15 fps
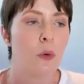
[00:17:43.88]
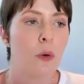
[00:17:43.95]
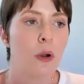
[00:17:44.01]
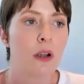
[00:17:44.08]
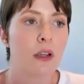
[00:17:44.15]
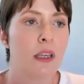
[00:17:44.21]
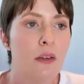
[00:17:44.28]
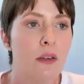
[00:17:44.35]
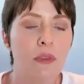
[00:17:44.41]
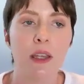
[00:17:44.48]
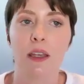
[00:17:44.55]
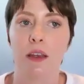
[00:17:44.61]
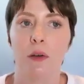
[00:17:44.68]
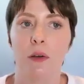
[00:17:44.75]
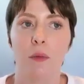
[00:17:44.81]
who are
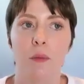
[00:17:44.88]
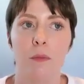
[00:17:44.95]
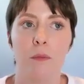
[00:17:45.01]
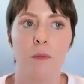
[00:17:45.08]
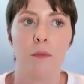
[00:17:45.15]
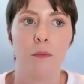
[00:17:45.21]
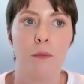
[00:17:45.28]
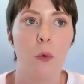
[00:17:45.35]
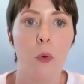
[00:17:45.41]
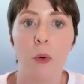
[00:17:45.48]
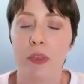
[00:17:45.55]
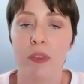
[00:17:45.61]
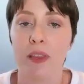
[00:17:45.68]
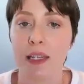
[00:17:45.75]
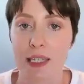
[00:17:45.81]
giving
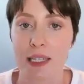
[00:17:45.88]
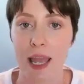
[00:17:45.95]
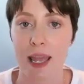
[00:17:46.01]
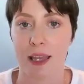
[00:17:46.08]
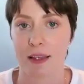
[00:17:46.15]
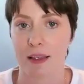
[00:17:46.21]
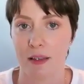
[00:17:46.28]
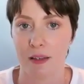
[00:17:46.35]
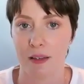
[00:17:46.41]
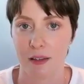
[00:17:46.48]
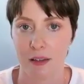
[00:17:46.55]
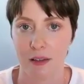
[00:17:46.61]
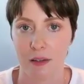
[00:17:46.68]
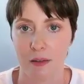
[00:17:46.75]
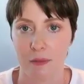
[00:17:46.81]
more than they take.
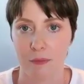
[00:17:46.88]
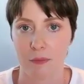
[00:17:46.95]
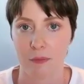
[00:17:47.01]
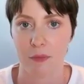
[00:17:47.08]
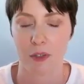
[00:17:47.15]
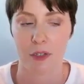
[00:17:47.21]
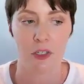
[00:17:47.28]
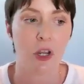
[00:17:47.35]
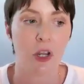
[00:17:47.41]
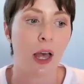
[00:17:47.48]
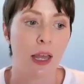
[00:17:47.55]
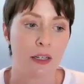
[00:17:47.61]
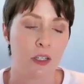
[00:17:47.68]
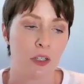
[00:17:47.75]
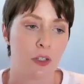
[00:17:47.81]

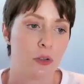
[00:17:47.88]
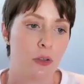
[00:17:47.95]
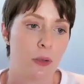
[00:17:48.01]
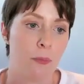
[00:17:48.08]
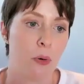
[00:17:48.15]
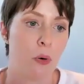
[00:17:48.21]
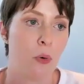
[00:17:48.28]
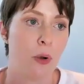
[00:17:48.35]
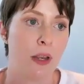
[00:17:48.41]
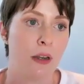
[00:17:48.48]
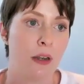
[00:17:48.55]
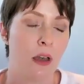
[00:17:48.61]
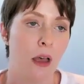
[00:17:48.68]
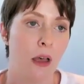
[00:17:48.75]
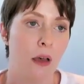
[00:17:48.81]
Not to the point
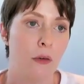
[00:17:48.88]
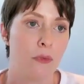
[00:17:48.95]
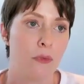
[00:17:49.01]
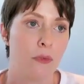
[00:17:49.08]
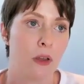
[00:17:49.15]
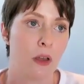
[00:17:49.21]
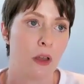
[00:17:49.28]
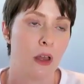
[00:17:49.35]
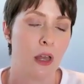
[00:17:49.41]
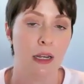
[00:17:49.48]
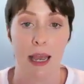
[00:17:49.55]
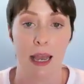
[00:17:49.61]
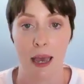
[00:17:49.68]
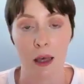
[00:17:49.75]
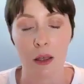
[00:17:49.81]
of
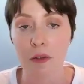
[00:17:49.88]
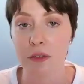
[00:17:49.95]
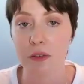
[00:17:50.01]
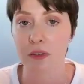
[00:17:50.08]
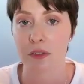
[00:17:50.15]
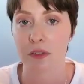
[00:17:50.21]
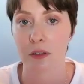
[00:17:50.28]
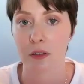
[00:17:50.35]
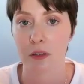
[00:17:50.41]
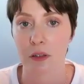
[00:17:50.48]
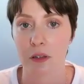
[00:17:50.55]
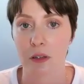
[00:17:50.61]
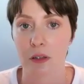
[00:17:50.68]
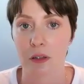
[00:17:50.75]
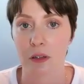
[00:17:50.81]
unhealth,
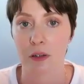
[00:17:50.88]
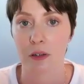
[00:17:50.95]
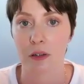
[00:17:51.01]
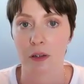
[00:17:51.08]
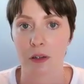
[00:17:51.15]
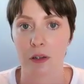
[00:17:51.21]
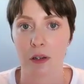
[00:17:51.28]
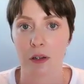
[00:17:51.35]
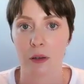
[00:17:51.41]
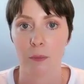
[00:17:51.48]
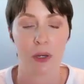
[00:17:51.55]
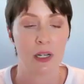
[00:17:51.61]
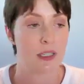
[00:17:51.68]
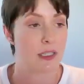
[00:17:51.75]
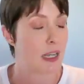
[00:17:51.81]

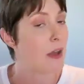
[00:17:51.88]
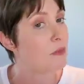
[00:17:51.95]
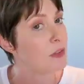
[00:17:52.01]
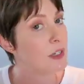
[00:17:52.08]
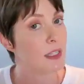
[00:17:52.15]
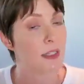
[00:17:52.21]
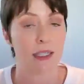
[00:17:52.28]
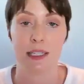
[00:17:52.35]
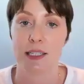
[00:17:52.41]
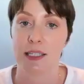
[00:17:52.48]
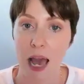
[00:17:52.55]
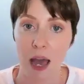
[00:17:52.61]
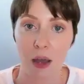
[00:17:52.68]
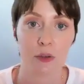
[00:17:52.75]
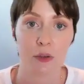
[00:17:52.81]
but definitely
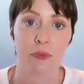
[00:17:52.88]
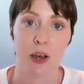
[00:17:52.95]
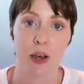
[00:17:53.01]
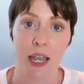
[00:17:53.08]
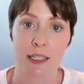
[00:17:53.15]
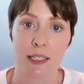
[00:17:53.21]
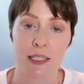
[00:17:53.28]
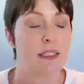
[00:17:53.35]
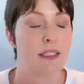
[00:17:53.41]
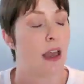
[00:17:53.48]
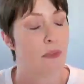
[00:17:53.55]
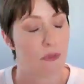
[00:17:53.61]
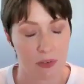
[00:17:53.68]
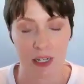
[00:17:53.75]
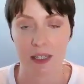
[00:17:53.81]
sacrifice.
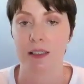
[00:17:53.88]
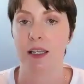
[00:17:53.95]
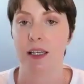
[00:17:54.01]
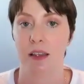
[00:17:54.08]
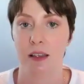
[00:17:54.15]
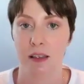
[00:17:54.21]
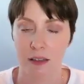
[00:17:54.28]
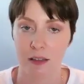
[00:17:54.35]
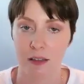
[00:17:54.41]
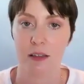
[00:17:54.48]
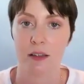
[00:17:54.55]
Definitely